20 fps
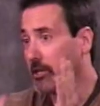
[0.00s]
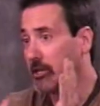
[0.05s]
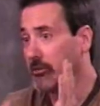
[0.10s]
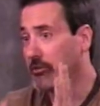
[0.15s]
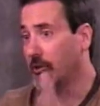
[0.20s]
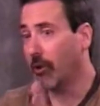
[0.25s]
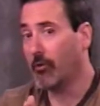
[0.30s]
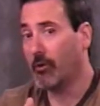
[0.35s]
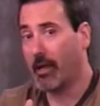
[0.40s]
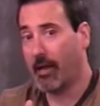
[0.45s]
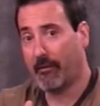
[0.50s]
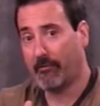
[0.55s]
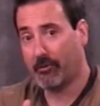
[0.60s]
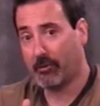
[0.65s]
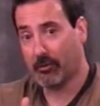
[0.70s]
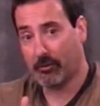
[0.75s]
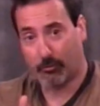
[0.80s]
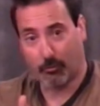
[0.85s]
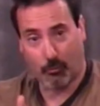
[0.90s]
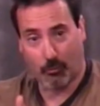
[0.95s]
don't have the
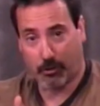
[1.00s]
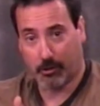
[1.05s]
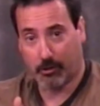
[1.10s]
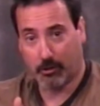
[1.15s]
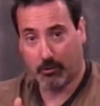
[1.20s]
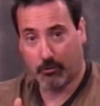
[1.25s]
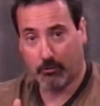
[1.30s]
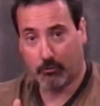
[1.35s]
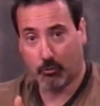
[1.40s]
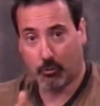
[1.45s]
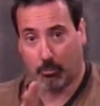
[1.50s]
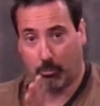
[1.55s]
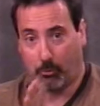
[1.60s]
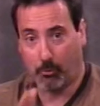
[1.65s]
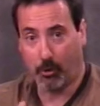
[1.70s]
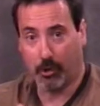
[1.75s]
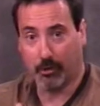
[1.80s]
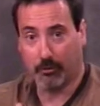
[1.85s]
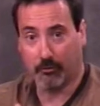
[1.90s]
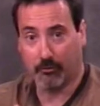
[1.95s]
authority to
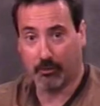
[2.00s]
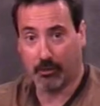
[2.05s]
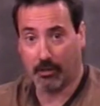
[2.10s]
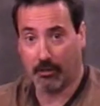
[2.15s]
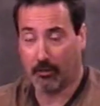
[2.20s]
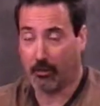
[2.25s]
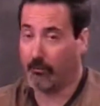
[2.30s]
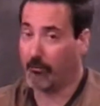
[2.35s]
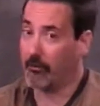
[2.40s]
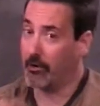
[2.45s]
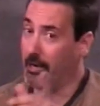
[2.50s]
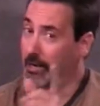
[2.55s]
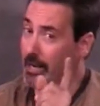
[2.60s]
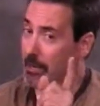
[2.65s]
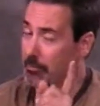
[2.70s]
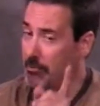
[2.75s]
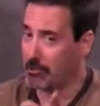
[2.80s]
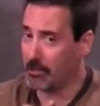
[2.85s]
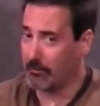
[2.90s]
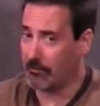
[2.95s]
appoint a lieutenant governor. And I
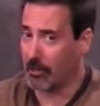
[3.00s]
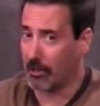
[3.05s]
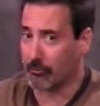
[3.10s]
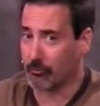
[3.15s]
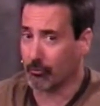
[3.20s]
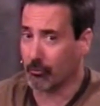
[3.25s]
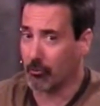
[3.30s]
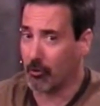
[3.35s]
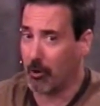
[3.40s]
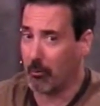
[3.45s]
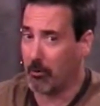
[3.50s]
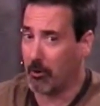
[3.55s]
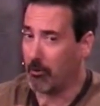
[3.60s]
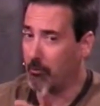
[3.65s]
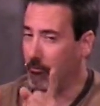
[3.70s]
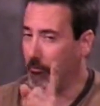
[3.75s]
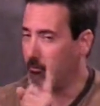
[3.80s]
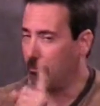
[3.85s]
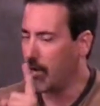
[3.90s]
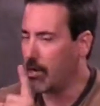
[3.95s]
believe Andrew Cuomo.
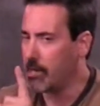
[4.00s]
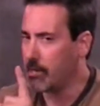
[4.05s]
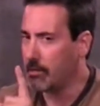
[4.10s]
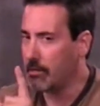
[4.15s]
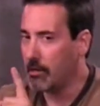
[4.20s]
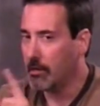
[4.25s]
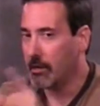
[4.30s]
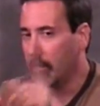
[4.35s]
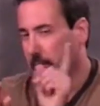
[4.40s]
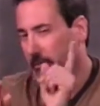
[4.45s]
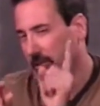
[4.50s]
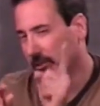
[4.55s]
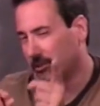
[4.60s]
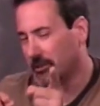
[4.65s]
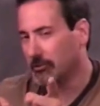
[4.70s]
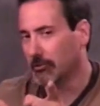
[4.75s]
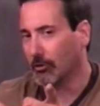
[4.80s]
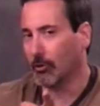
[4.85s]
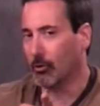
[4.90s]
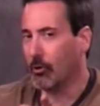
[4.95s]
Why? Because
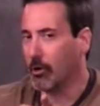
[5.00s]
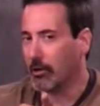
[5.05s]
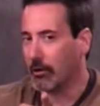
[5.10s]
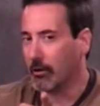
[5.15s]
he's a lawyer.